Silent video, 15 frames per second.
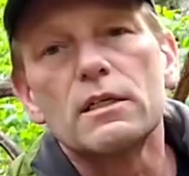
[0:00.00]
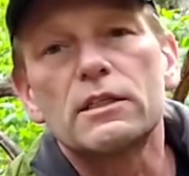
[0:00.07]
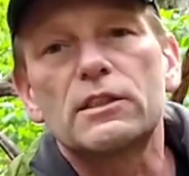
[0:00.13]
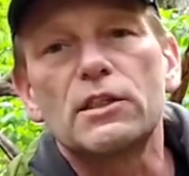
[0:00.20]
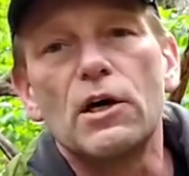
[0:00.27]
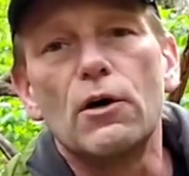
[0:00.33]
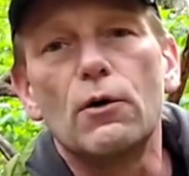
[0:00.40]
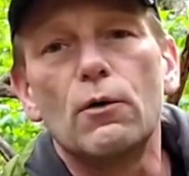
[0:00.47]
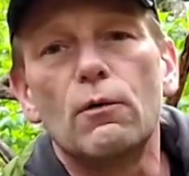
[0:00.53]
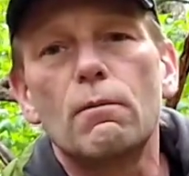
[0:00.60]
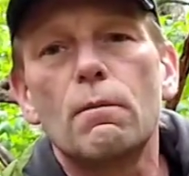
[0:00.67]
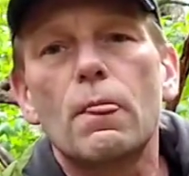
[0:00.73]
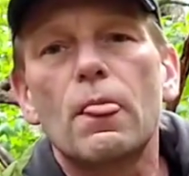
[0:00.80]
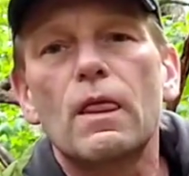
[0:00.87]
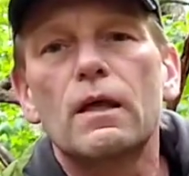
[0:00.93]
So
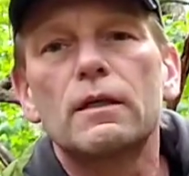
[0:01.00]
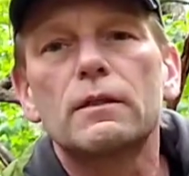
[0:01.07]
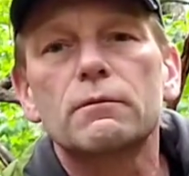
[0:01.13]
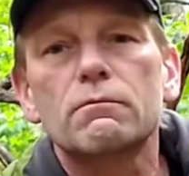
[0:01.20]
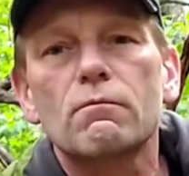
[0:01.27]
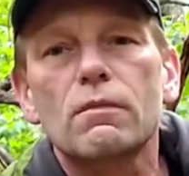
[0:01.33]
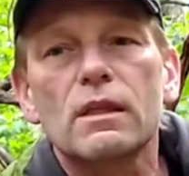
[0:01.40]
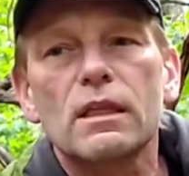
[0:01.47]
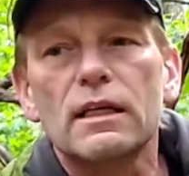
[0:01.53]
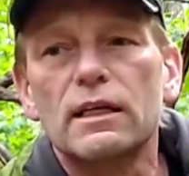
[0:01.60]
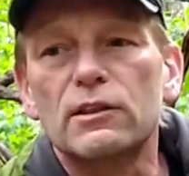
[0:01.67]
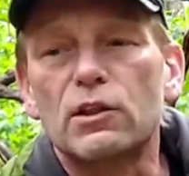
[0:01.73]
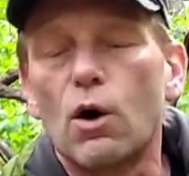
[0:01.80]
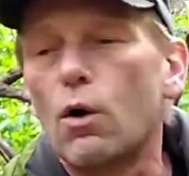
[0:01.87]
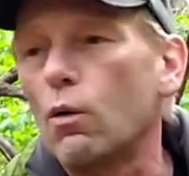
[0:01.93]

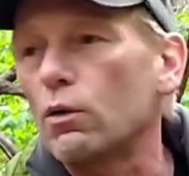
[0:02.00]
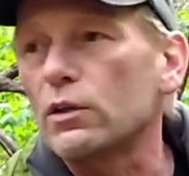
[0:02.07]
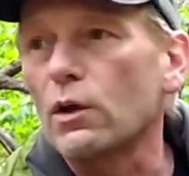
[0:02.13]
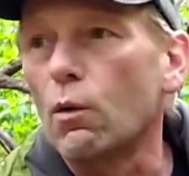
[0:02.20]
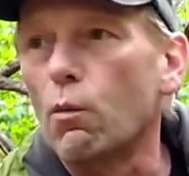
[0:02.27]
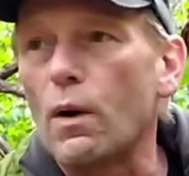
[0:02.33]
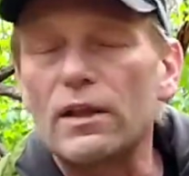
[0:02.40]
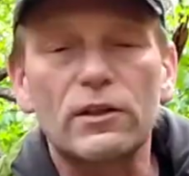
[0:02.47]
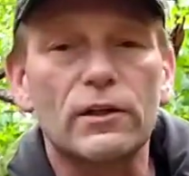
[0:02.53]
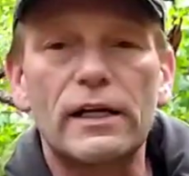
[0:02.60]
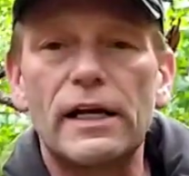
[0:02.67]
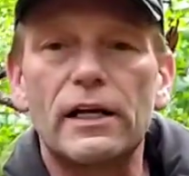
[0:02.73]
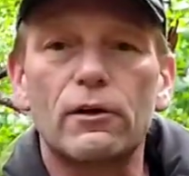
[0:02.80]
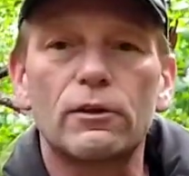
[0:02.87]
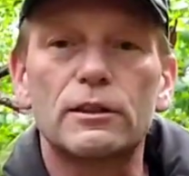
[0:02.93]
the weather
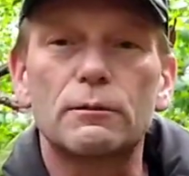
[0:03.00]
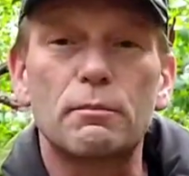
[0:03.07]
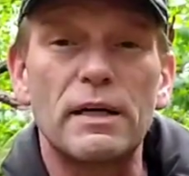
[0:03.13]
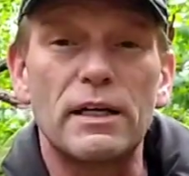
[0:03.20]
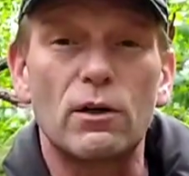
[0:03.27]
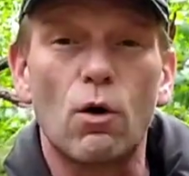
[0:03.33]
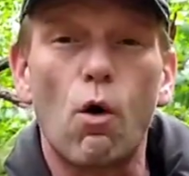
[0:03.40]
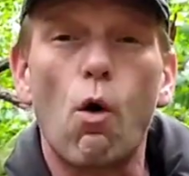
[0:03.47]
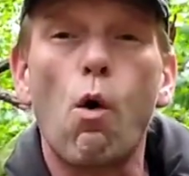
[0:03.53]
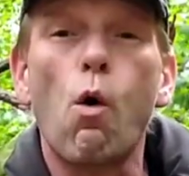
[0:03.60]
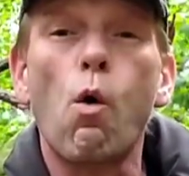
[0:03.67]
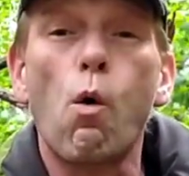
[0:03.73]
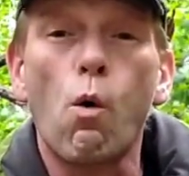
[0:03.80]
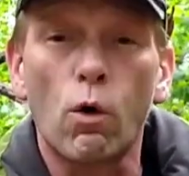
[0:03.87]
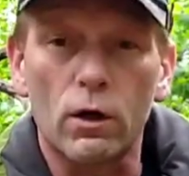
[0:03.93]
here has been
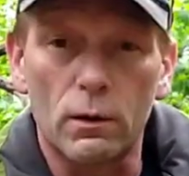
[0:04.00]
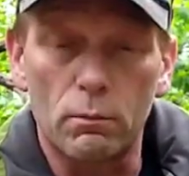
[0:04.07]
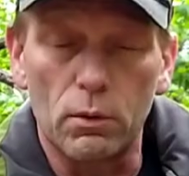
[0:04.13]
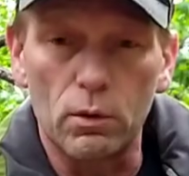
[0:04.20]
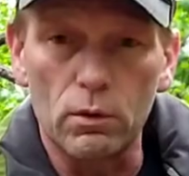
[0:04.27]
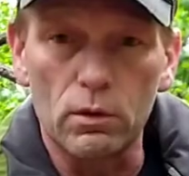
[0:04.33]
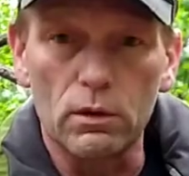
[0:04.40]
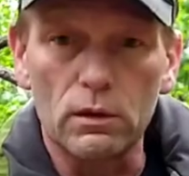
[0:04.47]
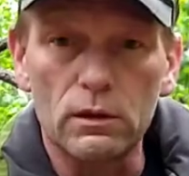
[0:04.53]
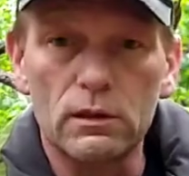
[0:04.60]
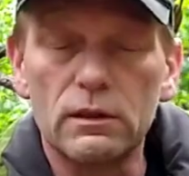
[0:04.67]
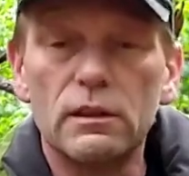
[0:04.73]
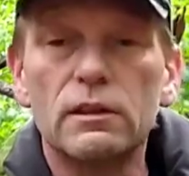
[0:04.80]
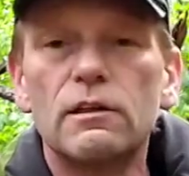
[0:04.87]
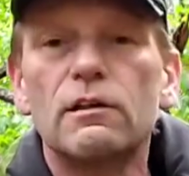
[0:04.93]
horrible
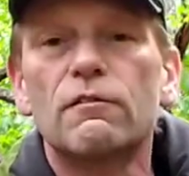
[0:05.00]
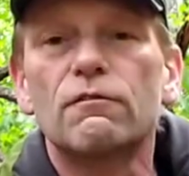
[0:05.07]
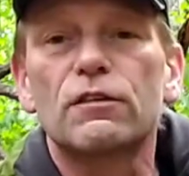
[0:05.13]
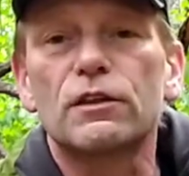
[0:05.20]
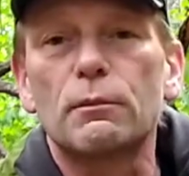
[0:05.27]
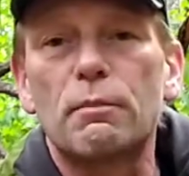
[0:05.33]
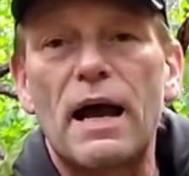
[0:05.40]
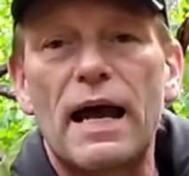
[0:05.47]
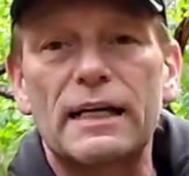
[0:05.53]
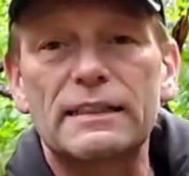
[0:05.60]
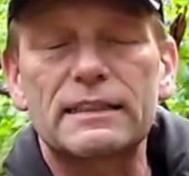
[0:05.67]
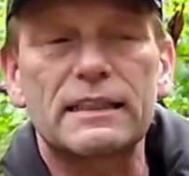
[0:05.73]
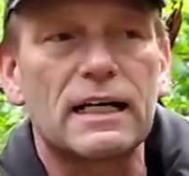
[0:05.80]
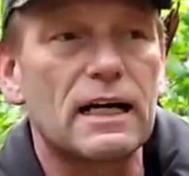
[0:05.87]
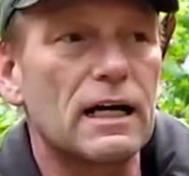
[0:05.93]
for the
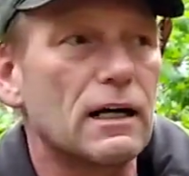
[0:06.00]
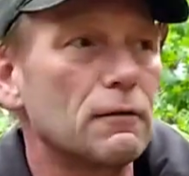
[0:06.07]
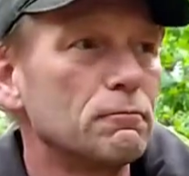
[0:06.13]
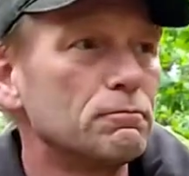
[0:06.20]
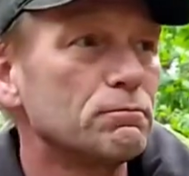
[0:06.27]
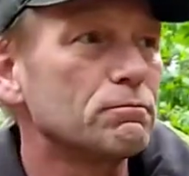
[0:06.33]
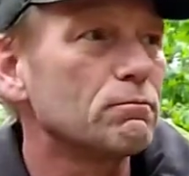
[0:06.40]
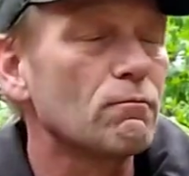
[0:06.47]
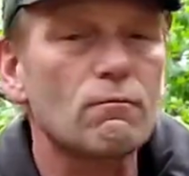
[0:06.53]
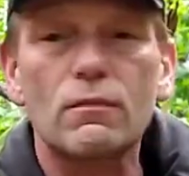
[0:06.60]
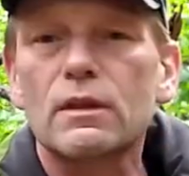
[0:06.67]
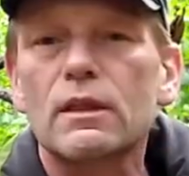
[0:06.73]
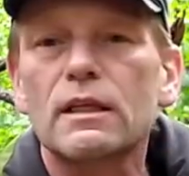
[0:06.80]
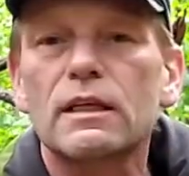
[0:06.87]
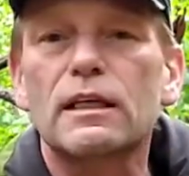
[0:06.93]
past
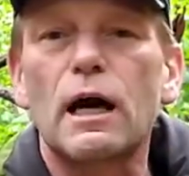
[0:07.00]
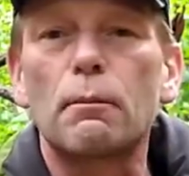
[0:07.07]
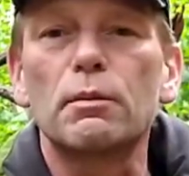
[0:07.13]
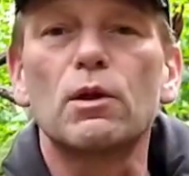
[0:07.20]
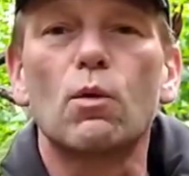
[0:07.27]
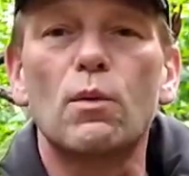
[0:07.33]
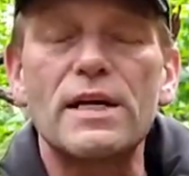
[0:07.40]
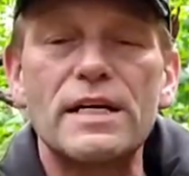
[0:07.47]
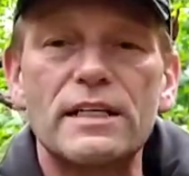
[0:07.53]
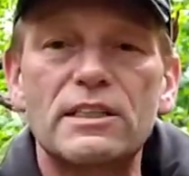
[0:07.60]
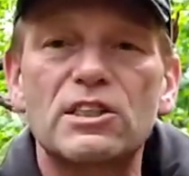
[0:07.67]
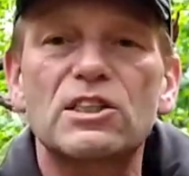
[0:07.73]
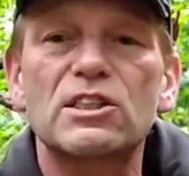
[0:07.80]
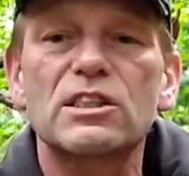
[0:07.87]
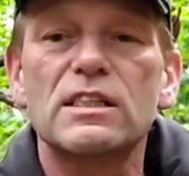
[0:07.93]
couple of
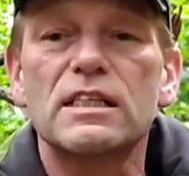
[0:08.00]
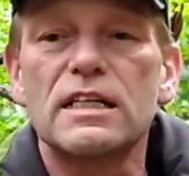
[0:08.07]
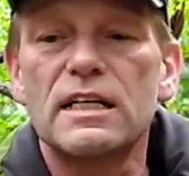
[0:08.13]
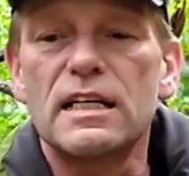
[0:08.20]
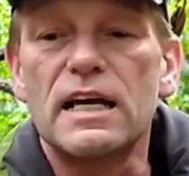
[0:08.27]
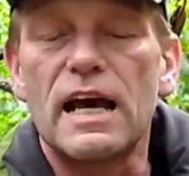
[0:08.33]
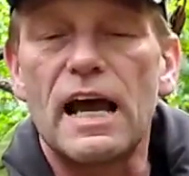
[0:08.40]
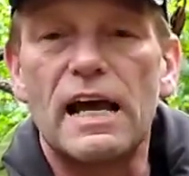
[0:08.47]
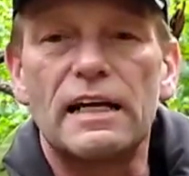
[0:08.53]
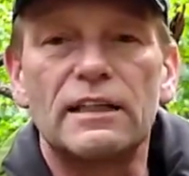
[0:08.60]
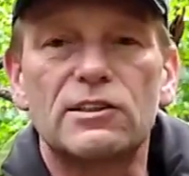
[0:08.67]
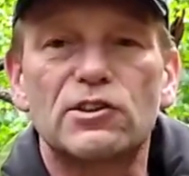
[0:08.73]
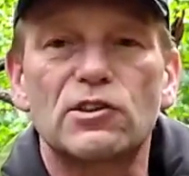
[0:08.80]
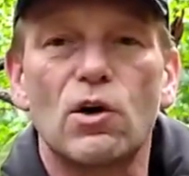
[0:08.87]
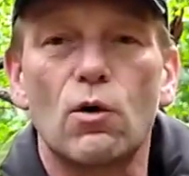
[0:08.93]
weeks,
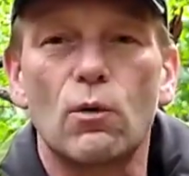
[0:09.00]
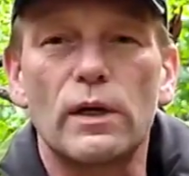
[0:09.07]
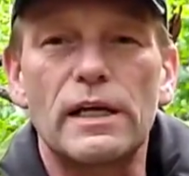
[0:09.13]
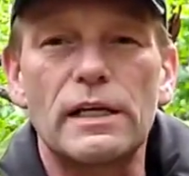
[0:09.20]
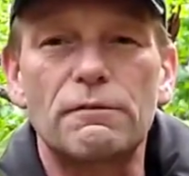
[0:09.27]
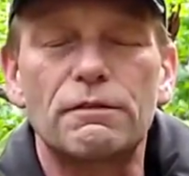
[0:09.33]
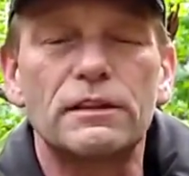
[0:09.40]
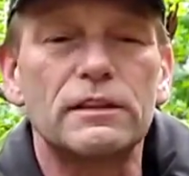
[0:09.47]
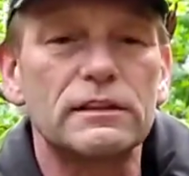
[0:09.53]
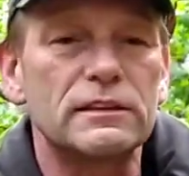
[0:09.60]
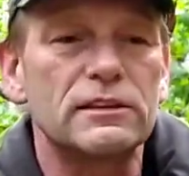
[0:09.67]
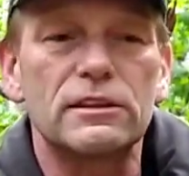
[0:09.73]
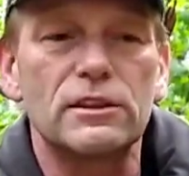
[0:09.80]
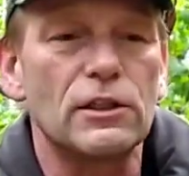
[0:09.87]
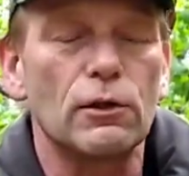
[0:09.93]
and so even
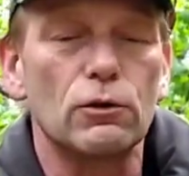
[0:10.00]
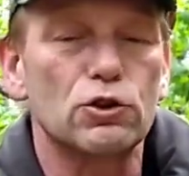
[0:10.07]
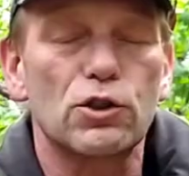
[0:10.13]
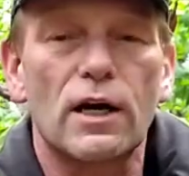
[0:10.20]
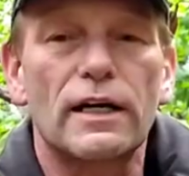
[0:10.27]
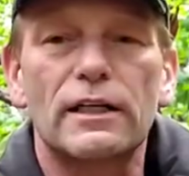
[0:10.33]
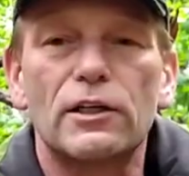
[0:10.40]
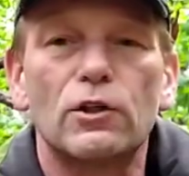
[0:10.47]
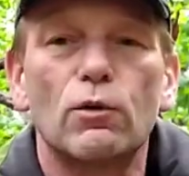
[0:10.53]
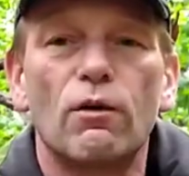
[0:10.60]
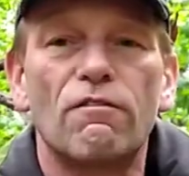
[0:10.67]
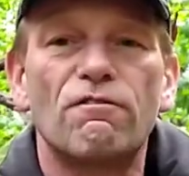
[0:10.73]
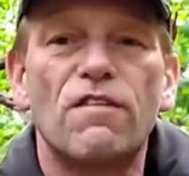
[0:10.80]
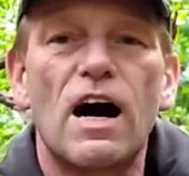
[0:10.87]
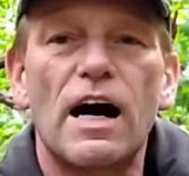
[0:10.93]
trying to do
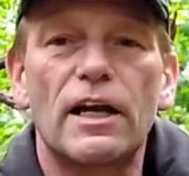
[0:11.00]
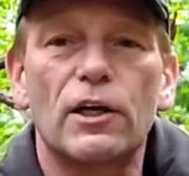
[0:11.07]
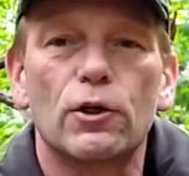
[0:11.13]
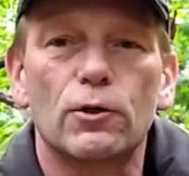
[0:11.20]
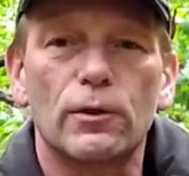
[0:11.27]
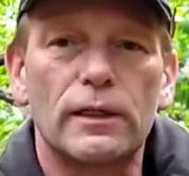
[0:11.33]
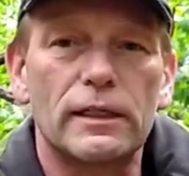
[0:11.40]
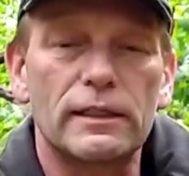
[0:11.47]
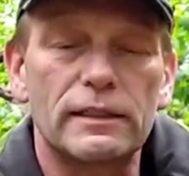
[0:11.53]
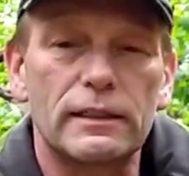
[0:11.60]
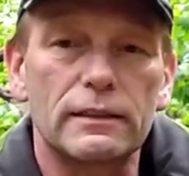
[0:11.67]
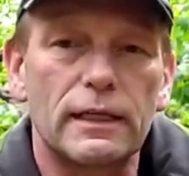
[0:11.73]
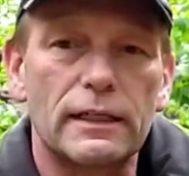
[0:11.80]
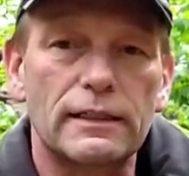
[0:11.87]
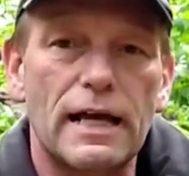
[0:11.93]
a fire or
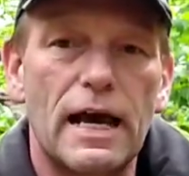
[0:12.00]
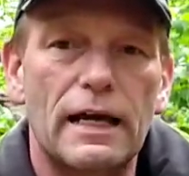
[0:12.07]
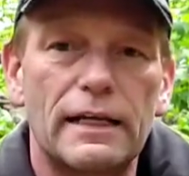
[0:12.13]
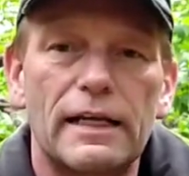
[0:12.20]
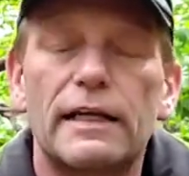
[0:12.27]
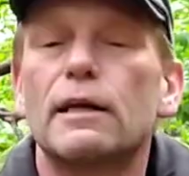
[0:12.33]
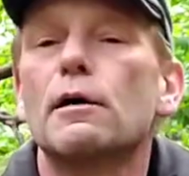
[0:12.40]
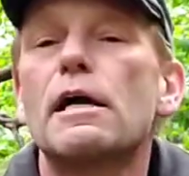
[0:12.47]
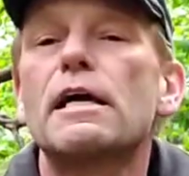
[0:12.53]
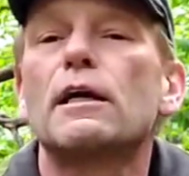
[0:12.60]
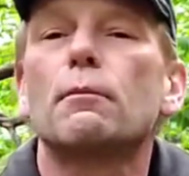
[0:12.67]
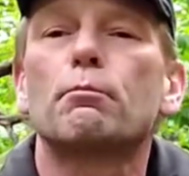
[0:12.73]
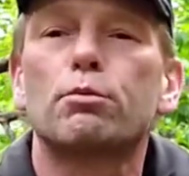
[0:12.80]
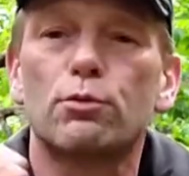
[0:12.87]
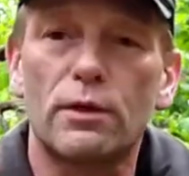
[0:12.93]
anything like that in
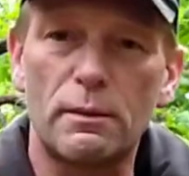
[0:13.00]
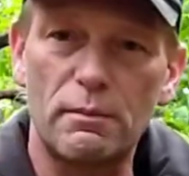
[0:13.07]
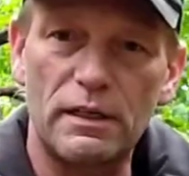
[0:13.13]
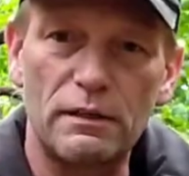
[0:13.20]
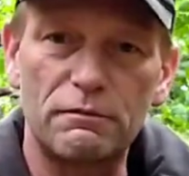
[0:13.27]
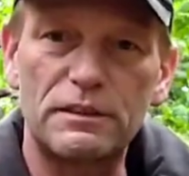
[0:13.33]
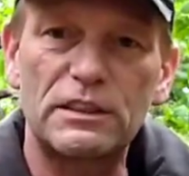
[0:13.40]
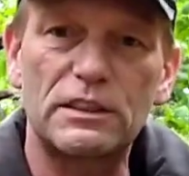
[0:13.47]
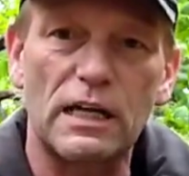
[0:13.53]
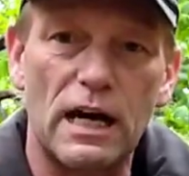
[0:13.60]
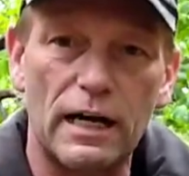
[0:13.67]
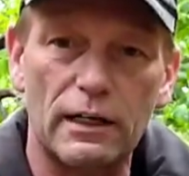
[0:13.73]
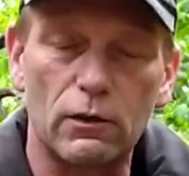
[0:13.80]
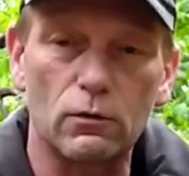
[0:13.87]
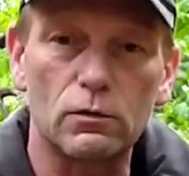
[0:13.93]
a primitive
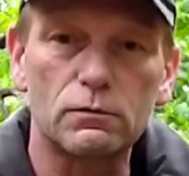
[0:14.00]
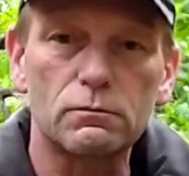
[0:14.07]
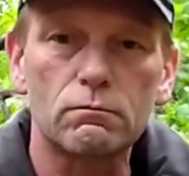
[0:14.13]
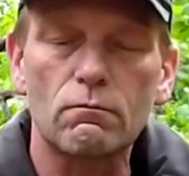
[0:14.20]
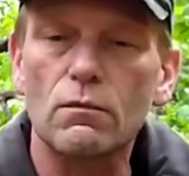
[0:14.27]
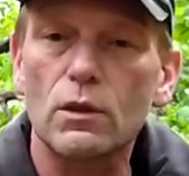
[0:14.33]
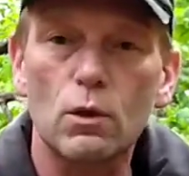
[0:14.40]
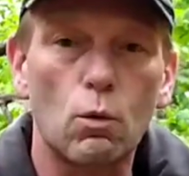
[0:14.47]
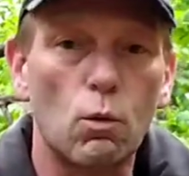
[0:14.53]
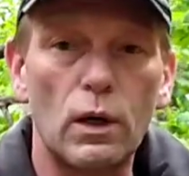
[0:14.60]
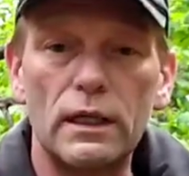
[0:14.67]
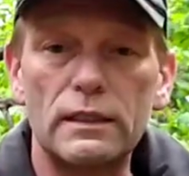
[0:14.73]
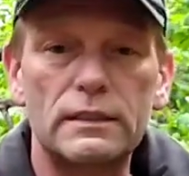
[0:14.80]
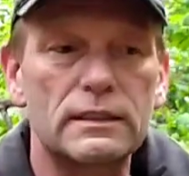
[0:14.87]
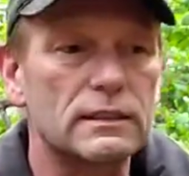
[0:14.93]
style
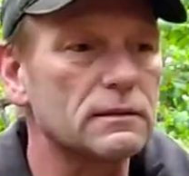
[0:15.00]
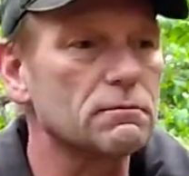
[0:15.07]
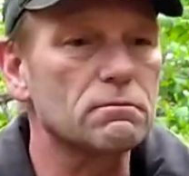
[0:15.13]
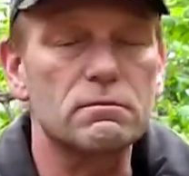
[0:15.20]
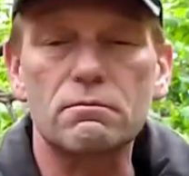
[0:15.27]
was